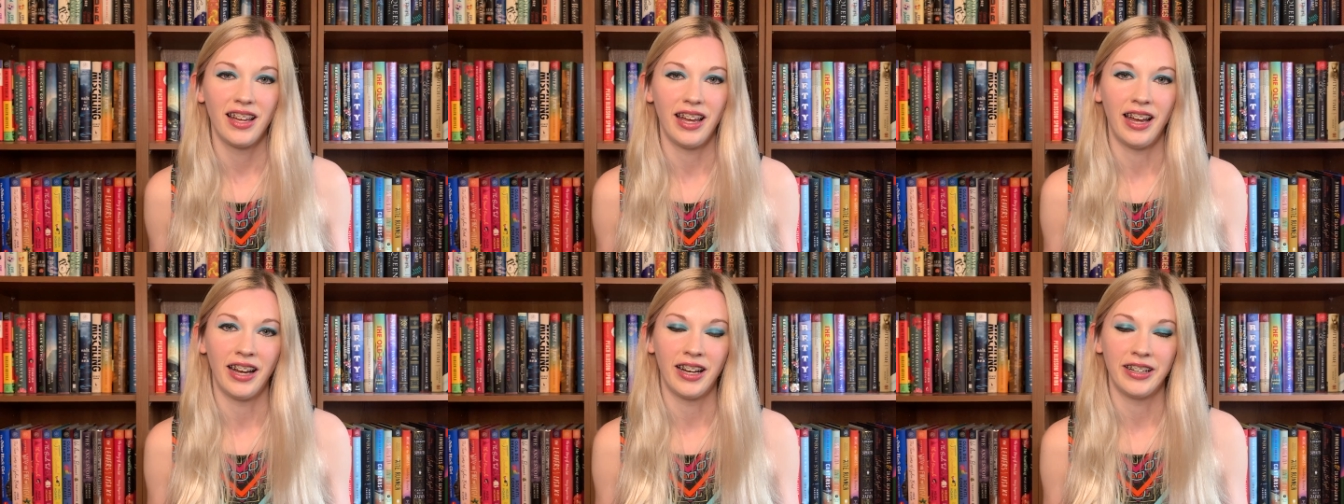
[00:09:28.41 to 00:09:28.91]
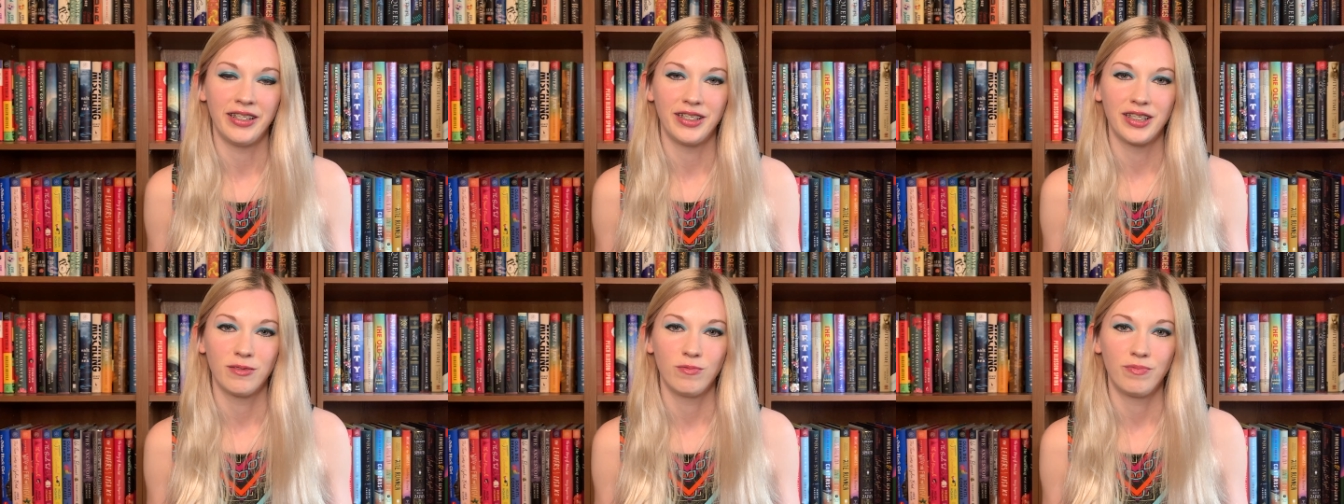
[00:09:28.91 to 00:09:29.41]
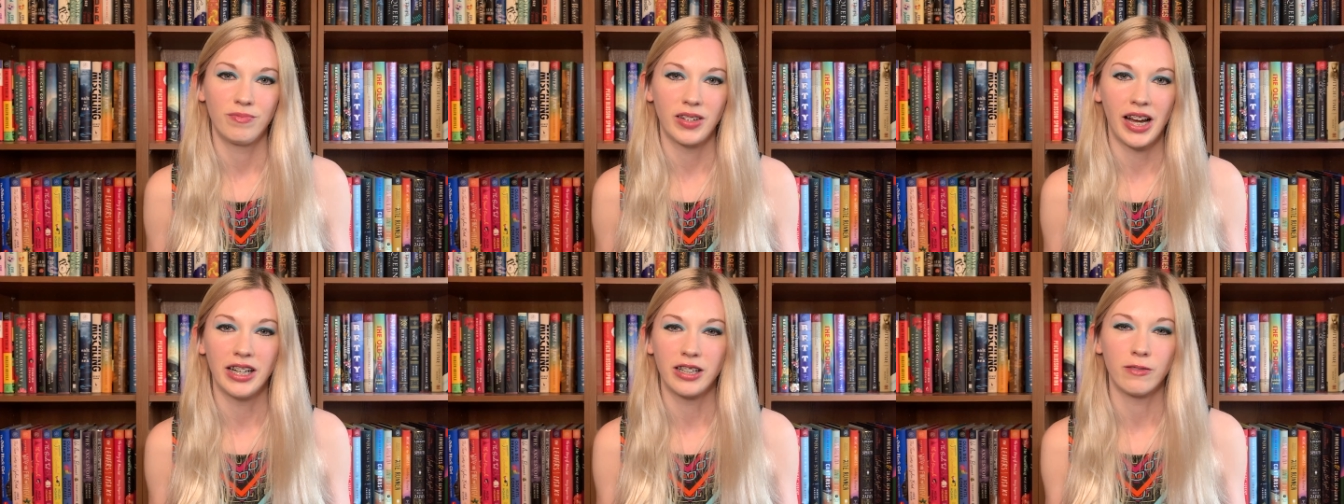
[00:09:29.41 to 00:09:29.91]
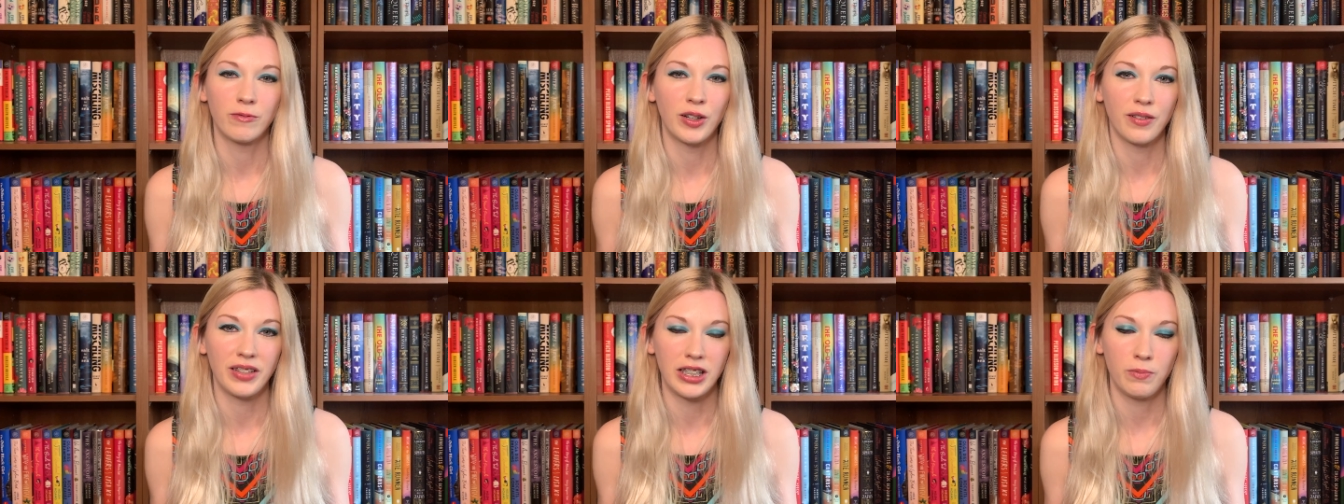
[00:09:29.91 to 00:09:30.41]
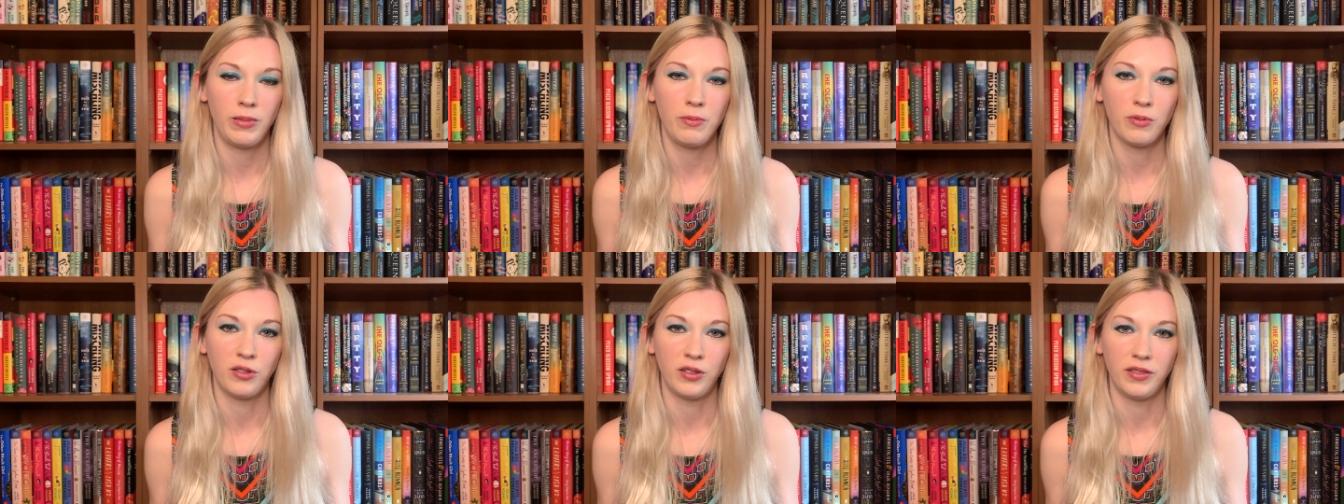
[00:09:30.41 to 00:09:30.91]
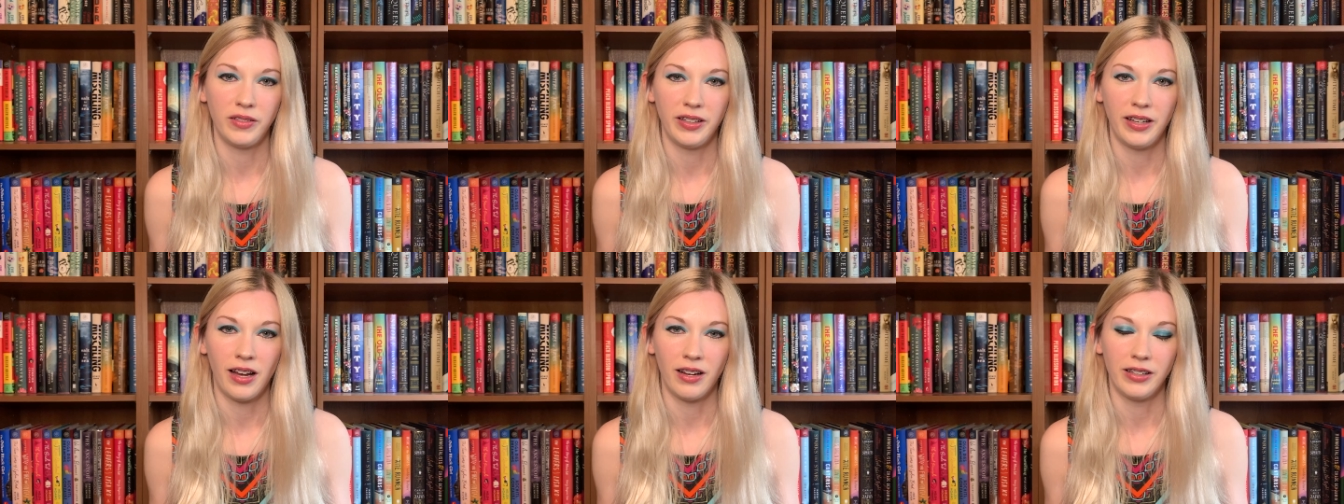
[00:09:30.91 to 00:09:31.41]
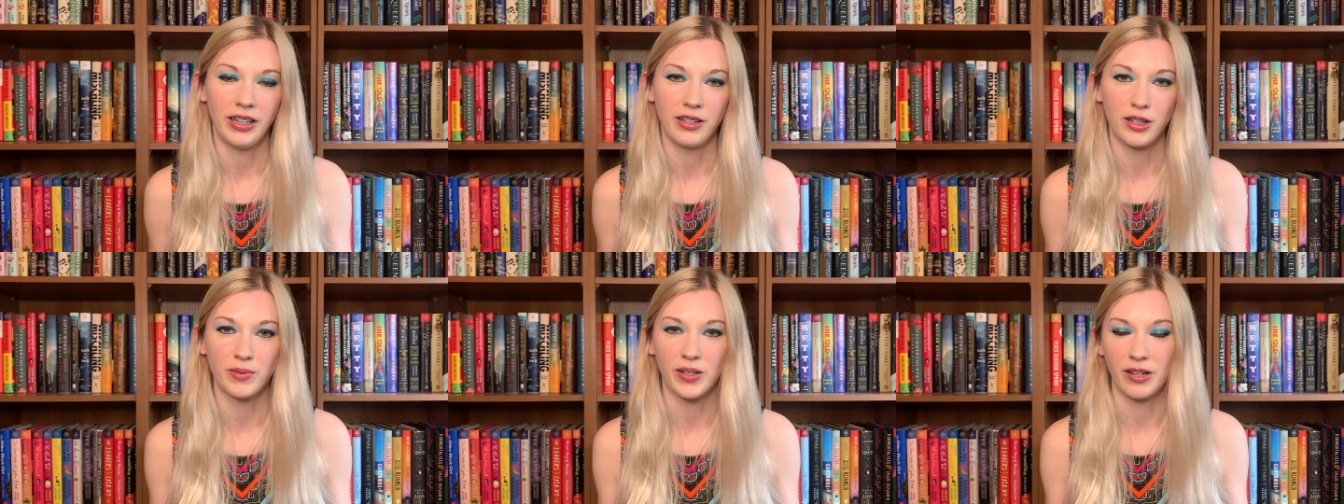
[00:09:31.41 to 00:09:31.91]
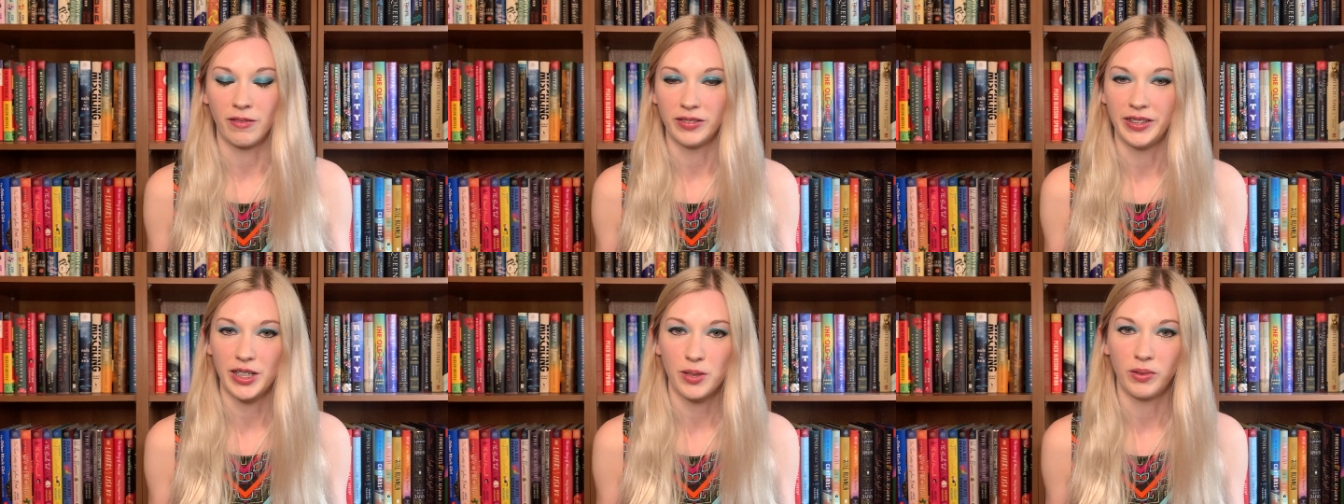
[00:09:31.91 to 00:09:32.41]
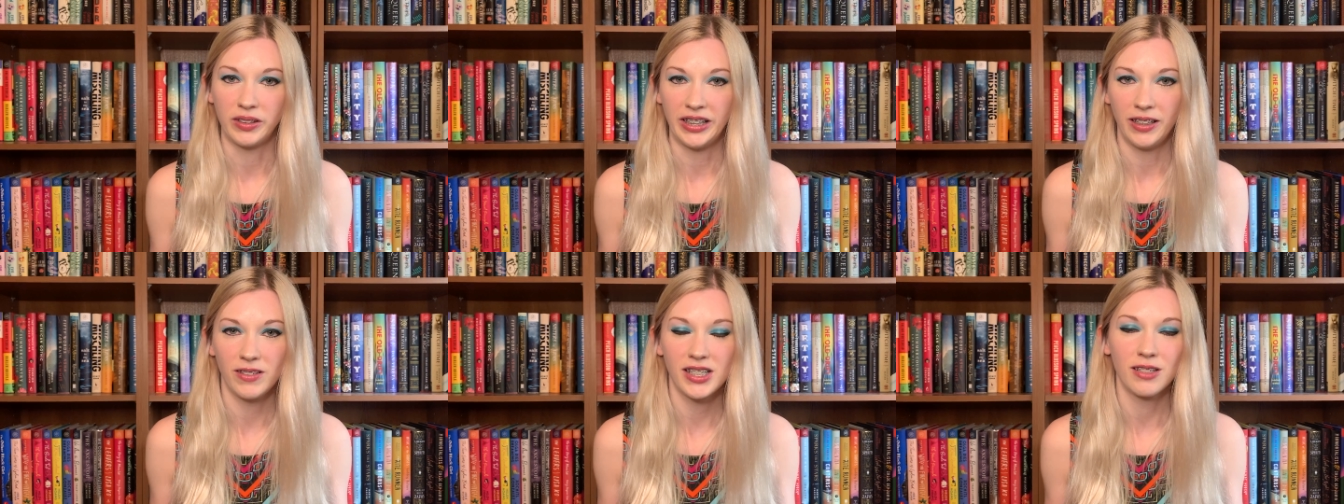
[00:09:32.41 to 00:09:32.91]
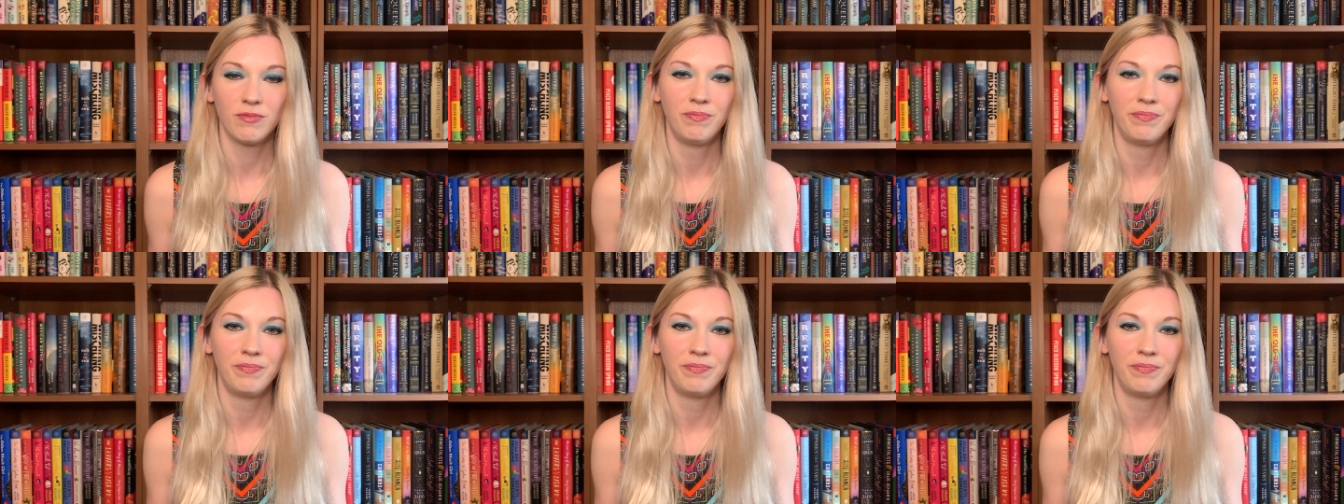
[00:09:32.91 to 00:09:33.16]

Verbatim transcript: and kind of convert these people in terms of their religious beliefs.